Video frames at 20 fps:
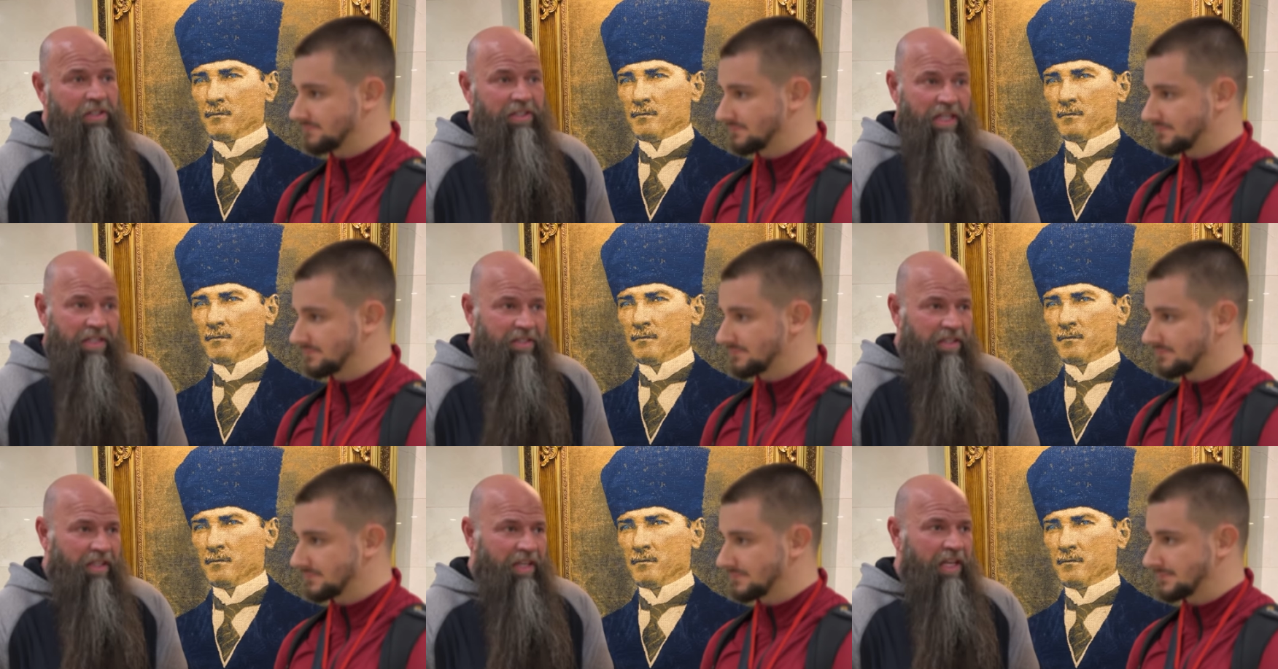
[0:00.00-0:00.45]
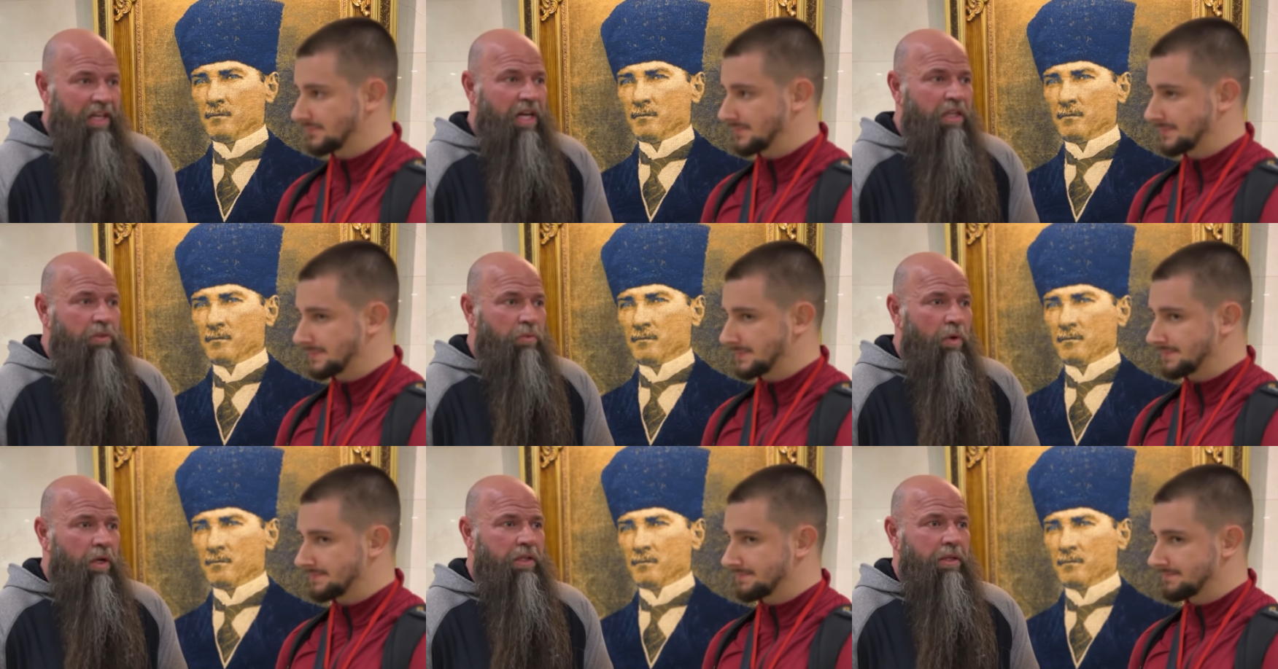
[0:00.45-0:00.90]
Speaker 1: he says he
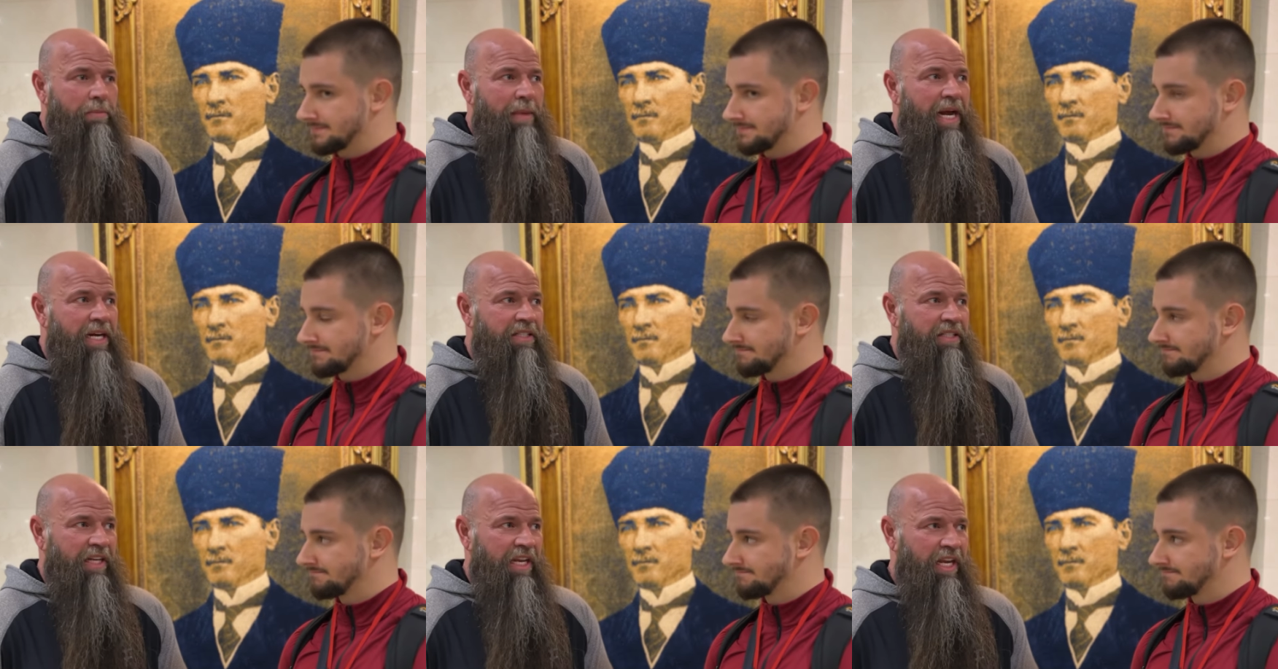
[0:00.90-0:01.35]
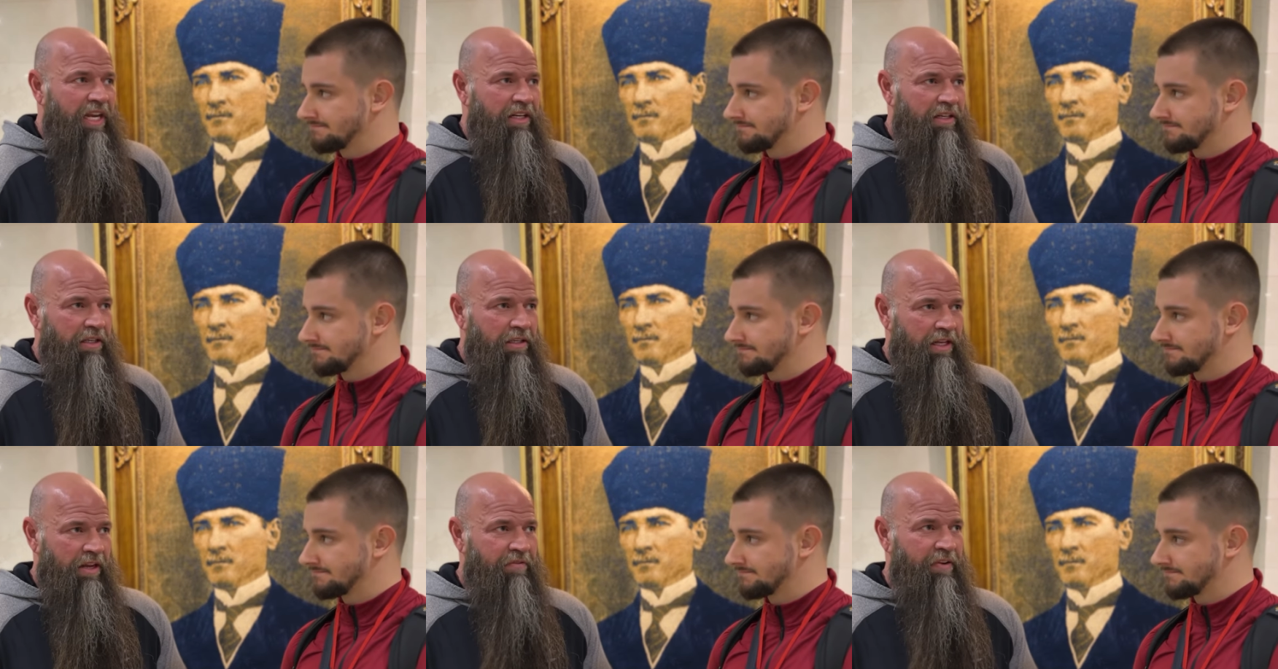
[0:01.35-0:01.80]
doesn't want the match to
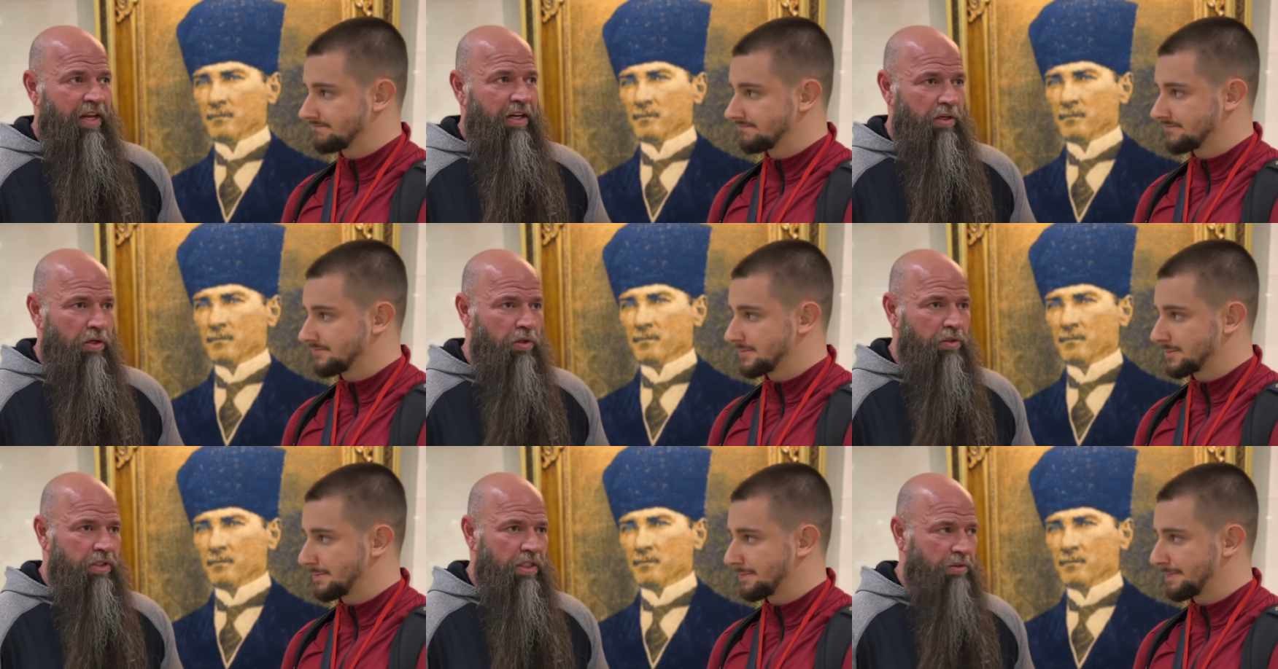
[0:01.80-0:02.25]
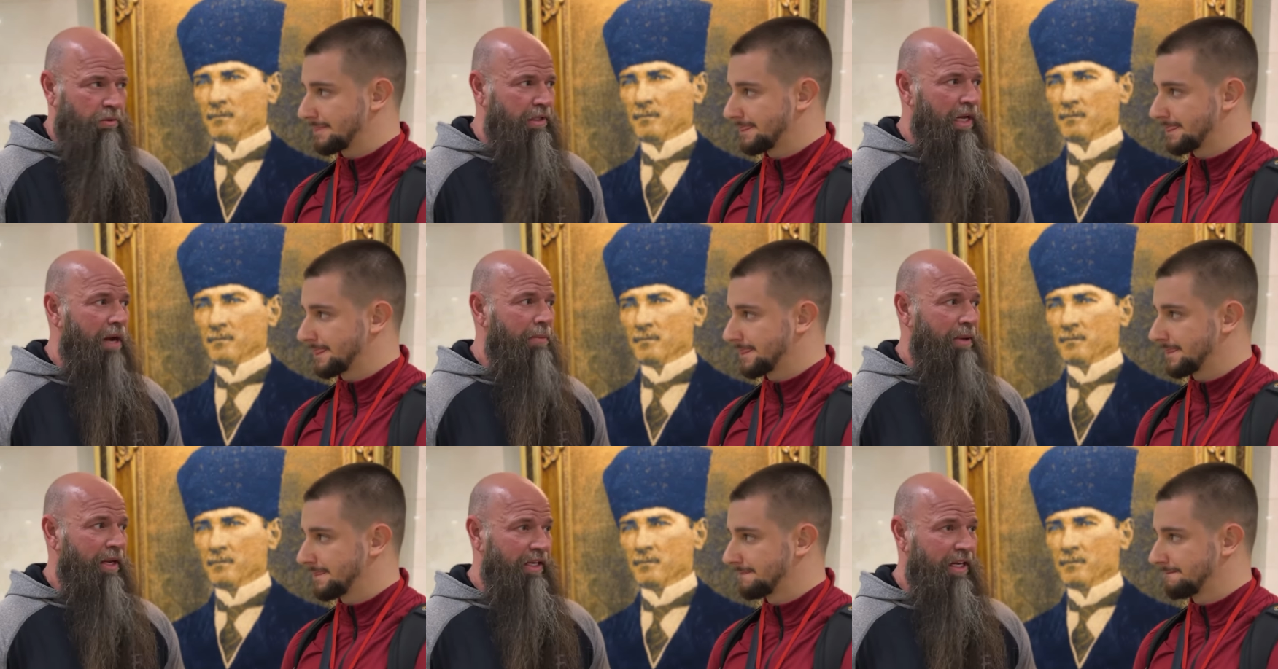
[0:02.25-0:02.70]
end if he loses
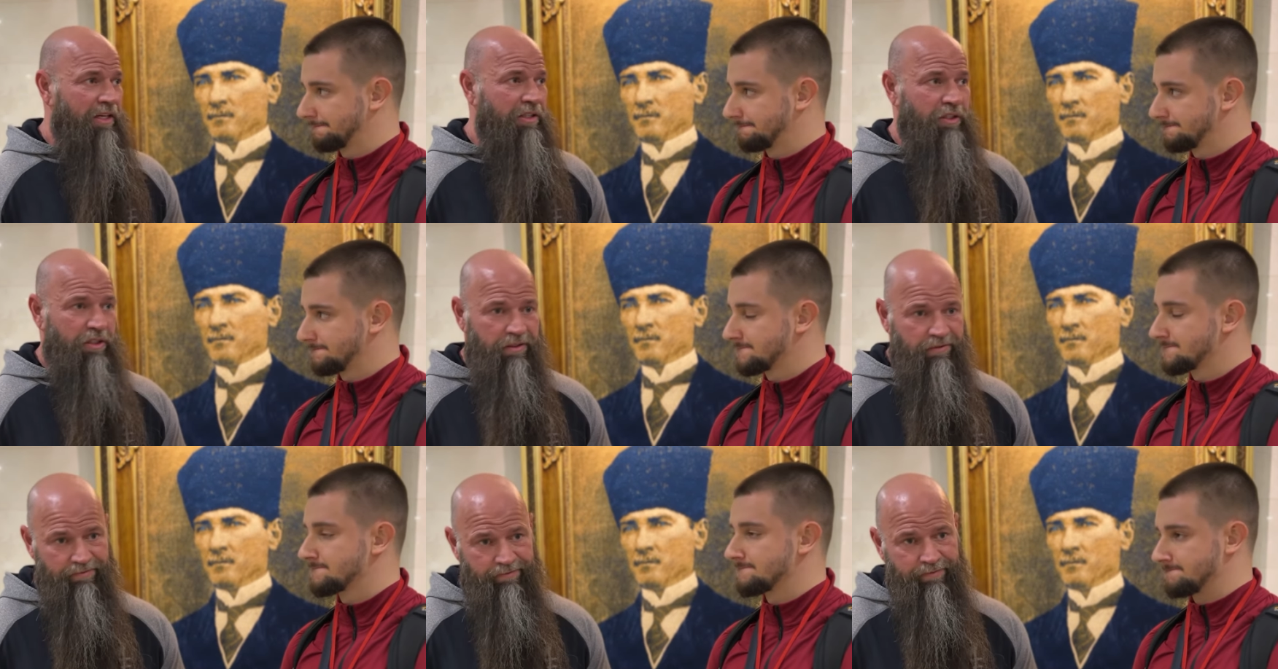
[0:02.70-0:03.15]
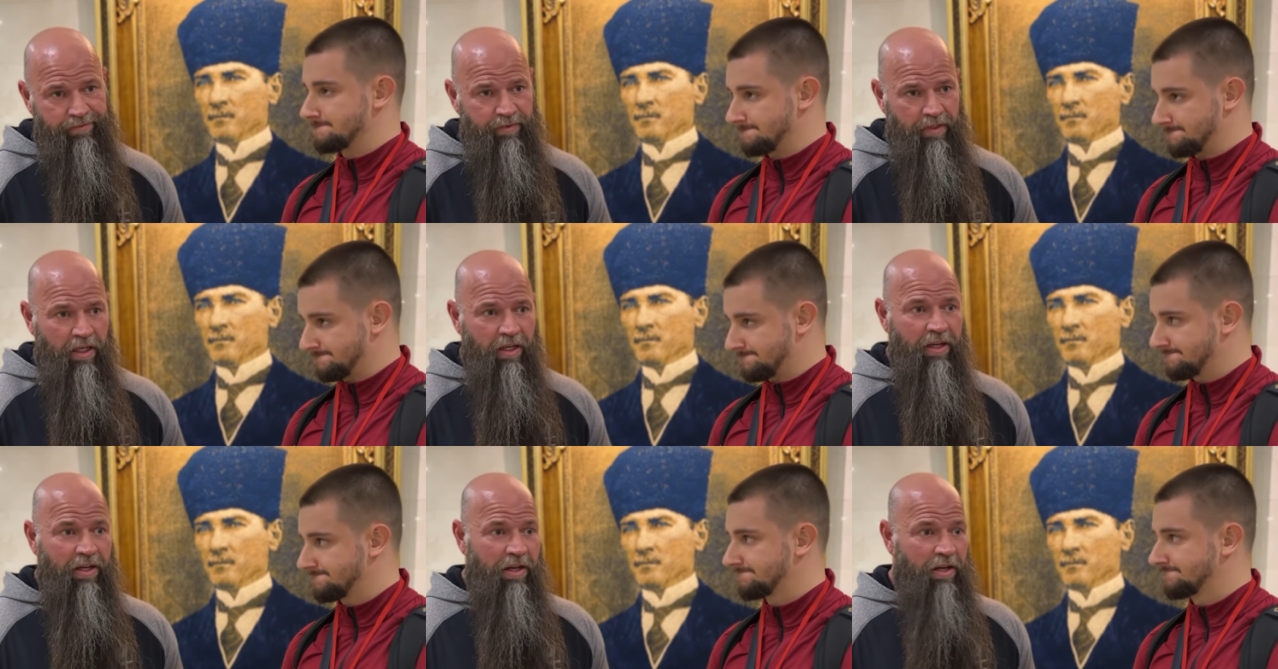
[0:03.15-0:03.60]
without being injured.
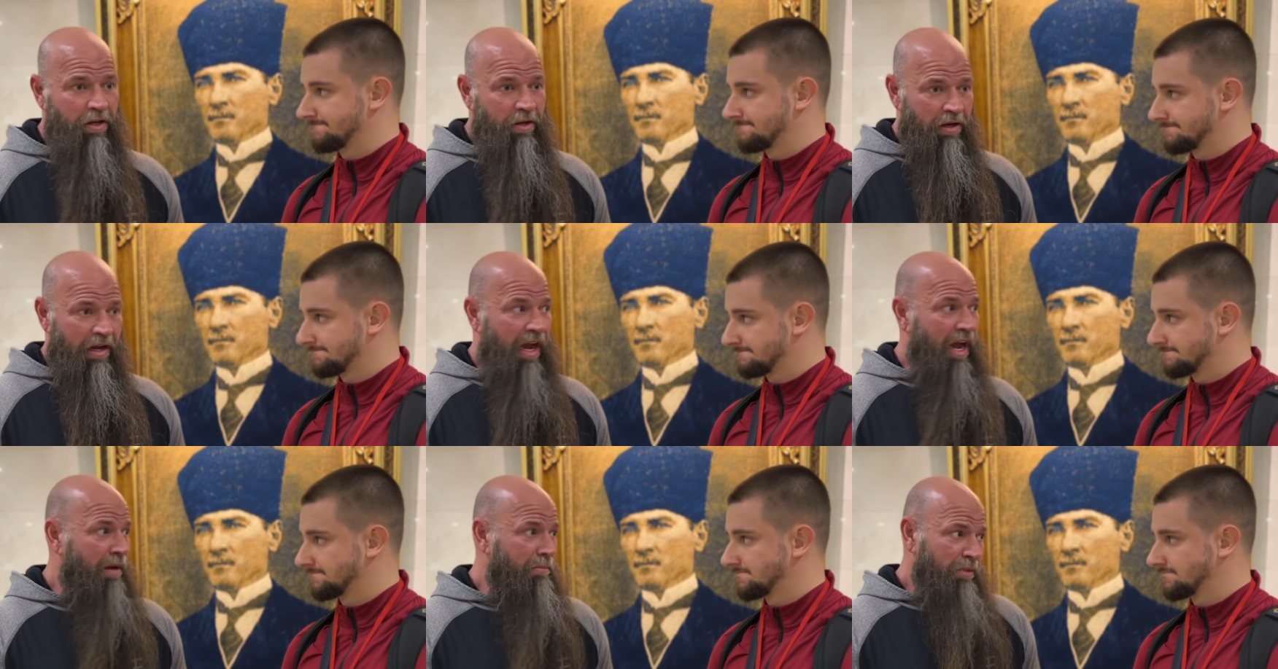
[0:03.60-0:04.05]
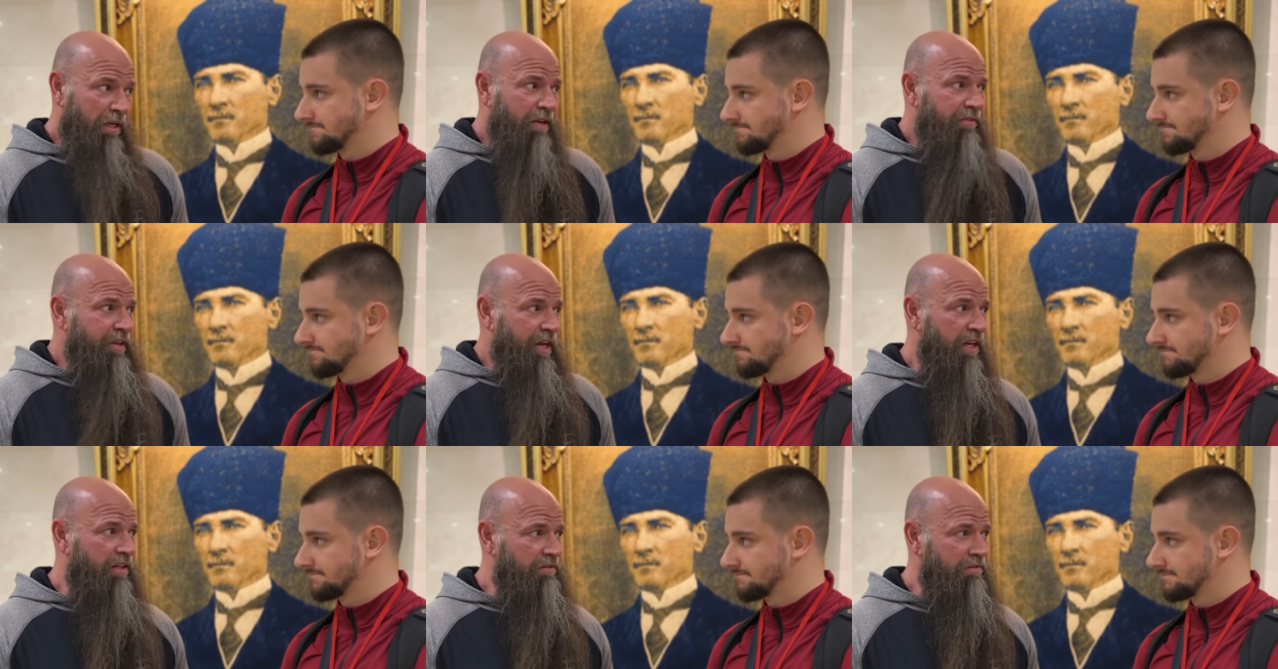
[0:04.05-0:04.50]
Mm. I
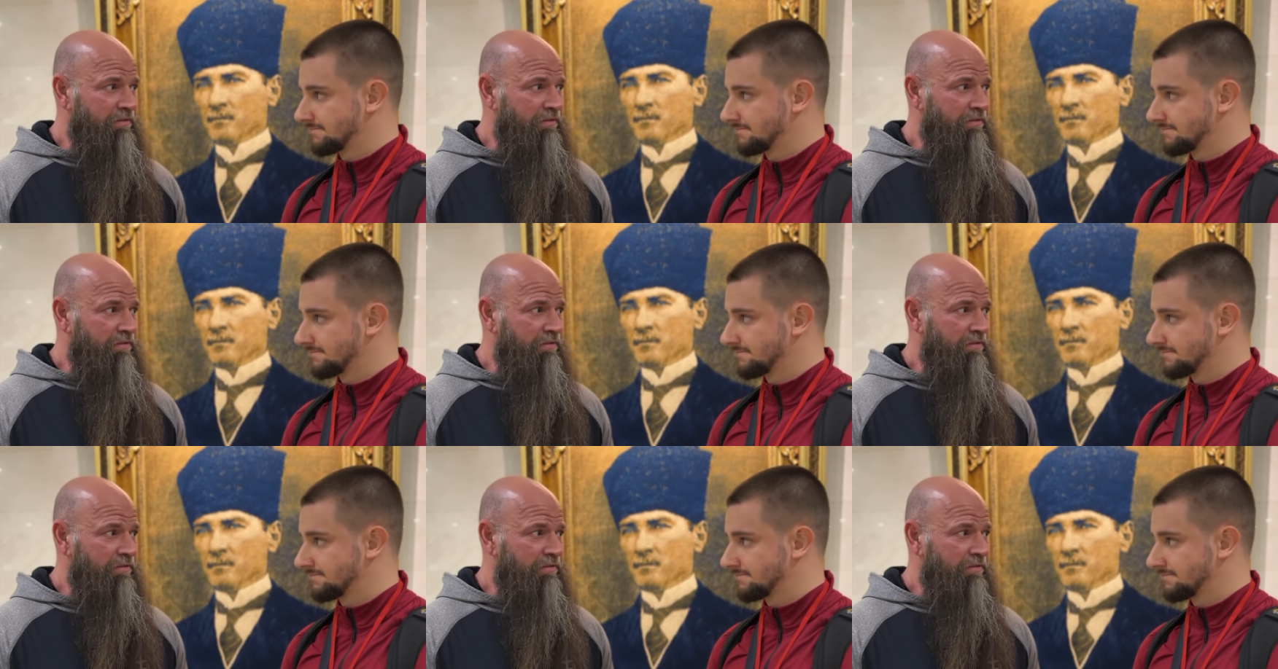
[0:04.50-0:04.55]
believe that.